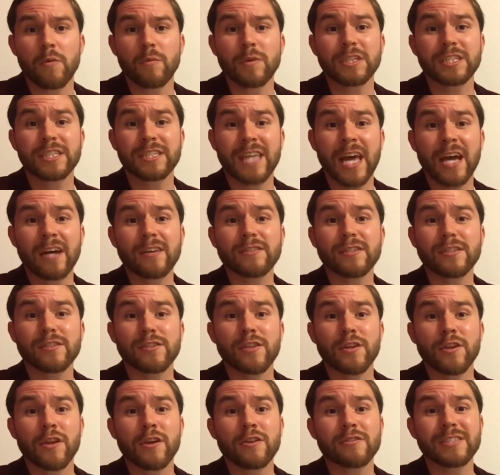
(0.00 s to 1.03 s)
which tells the
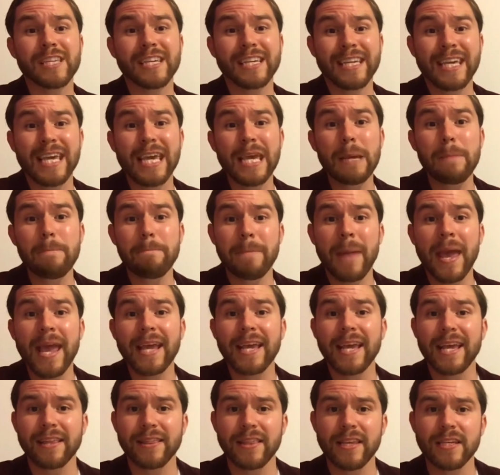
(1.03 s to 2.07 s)
studios to keep
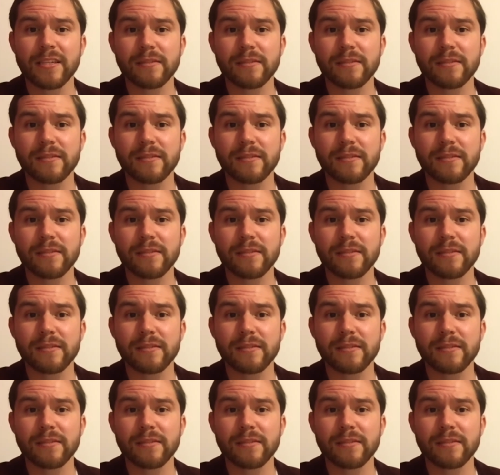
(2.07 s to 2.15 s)
making